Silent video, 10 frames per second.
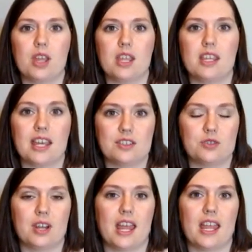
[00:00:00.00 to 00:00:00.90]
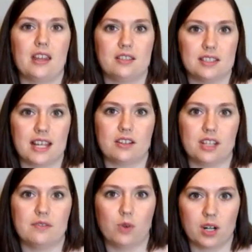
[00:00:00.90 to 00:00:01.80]
Yesterday, cycle
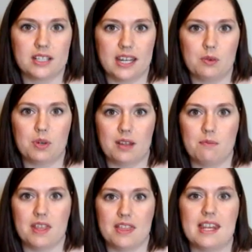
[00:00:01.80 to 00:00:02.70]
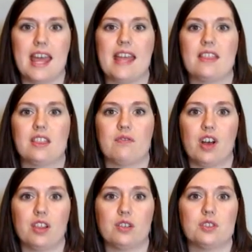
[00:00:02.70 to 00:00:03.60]
day 14 would have been the day that the
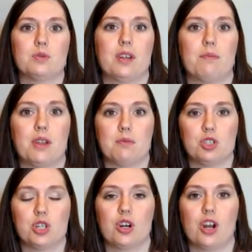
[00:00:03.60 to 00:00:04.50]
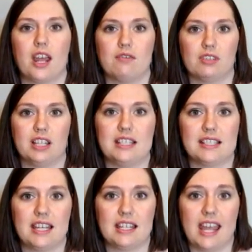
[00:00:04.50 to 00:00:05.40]
follicles would have been mature and
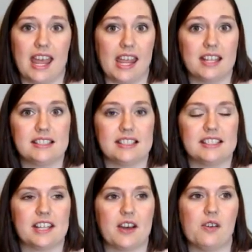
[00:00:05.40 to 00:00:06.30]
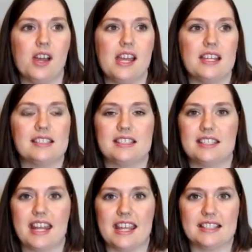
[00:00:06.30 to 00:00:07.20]
releasing eggs, and so since
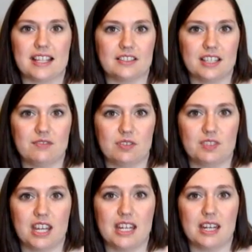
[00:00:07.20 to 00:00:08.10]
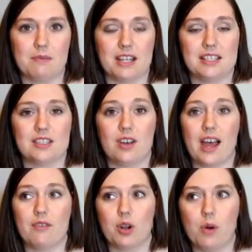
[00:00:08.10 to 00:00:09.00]
today is cycle day 15 and mine still
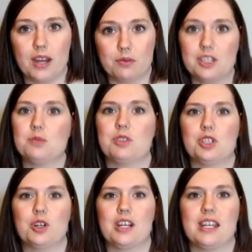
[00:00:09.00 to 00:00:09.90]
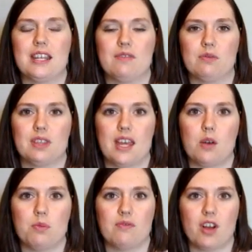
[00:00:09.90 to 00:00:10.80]
haven't quite reached maturity even with the
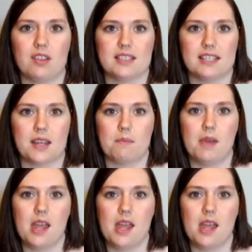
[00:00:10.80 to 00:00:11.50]
help of Follistim,